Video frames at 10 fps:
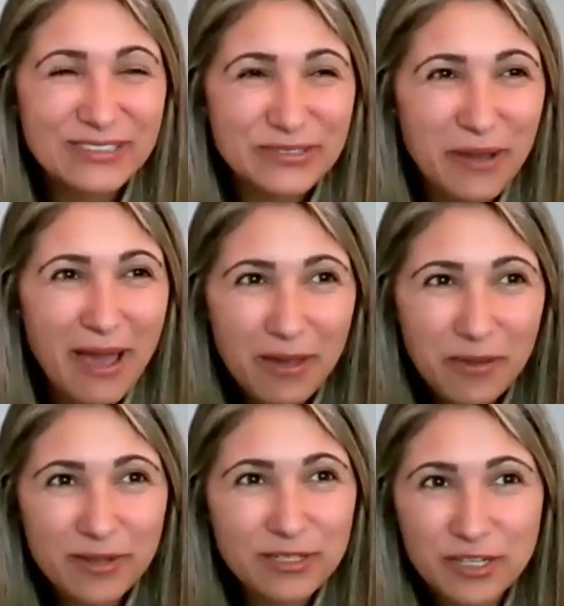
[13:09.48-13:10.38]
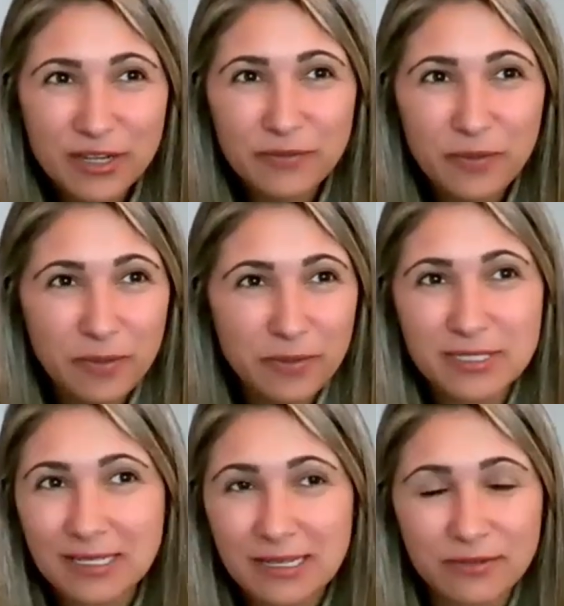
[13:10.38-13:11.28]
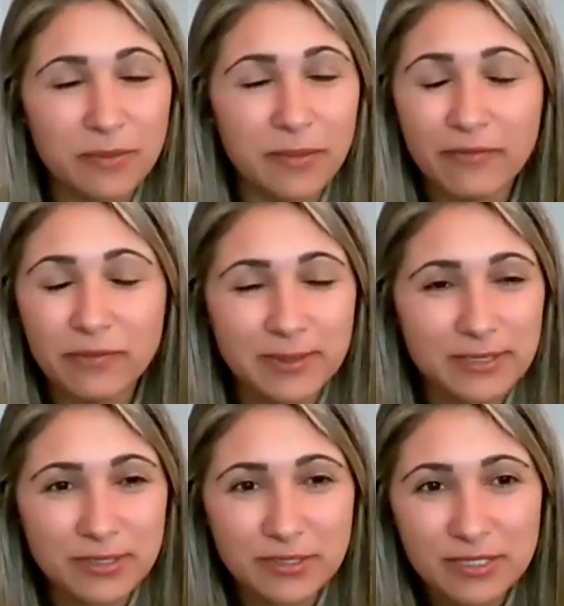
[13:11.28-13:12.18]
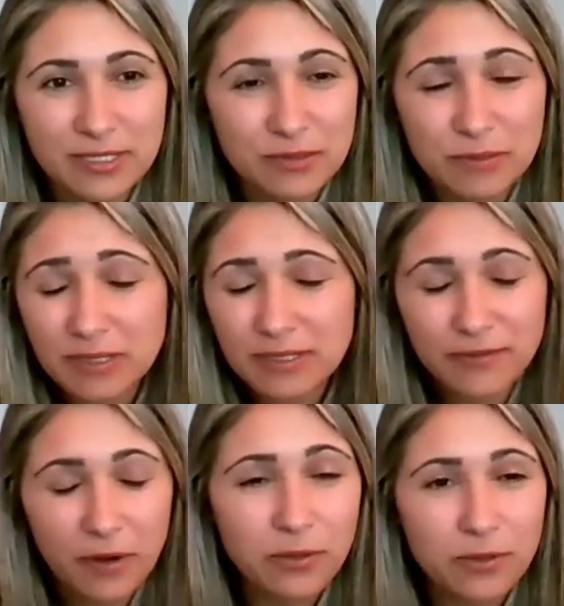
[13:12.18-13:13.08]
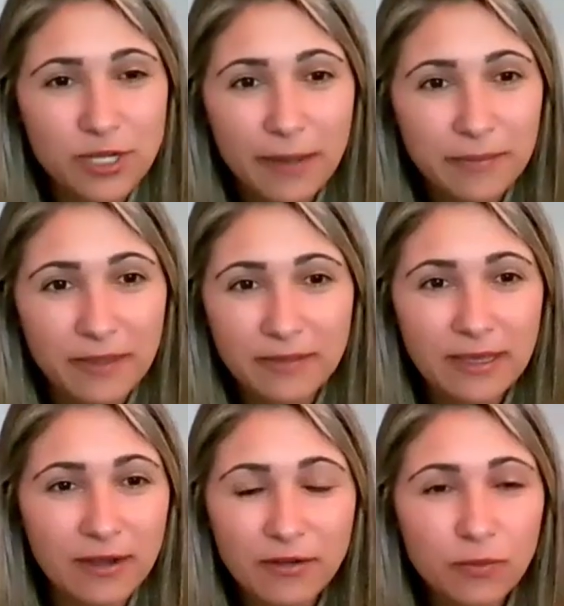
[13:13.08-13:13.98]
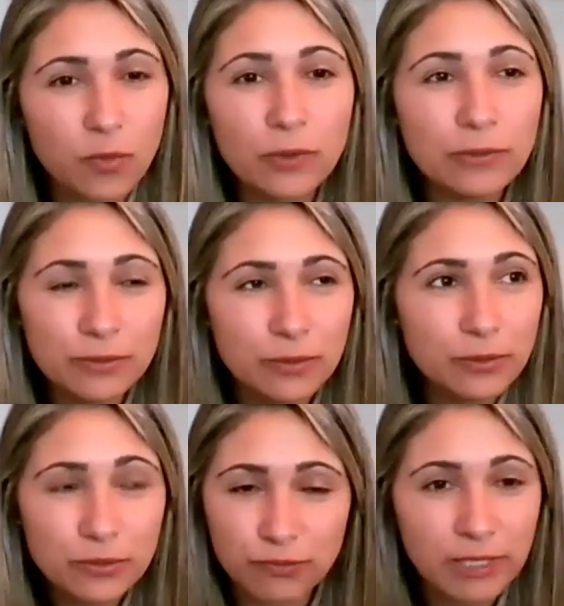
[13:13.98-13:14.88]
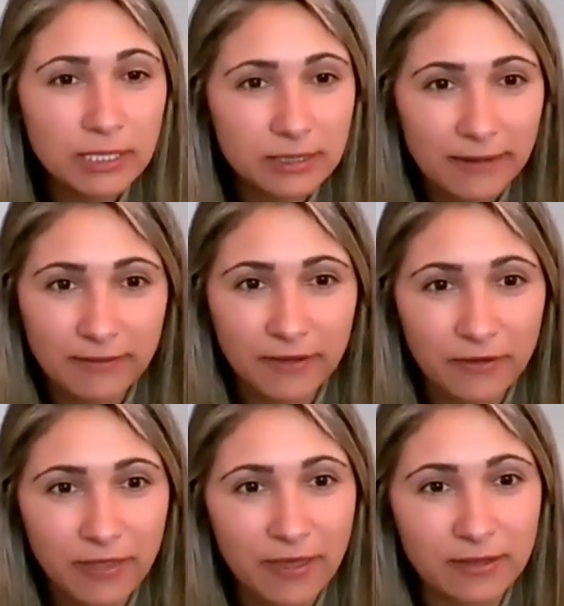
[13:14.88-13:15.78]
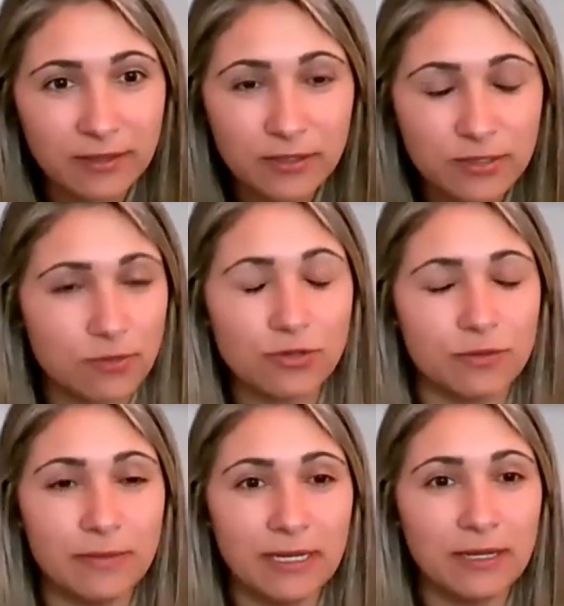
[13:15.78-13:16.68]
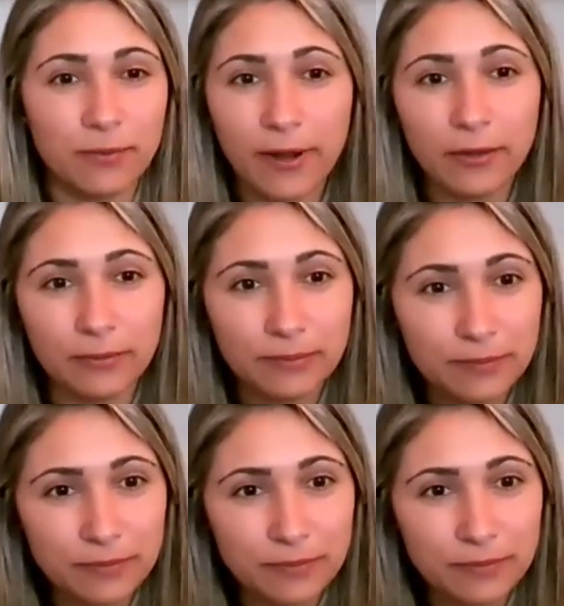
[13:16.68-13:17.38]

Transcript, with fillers: so how much of what we're seeing from influencers is really Photoshop then? Like are who who's real out there then in the social media realm?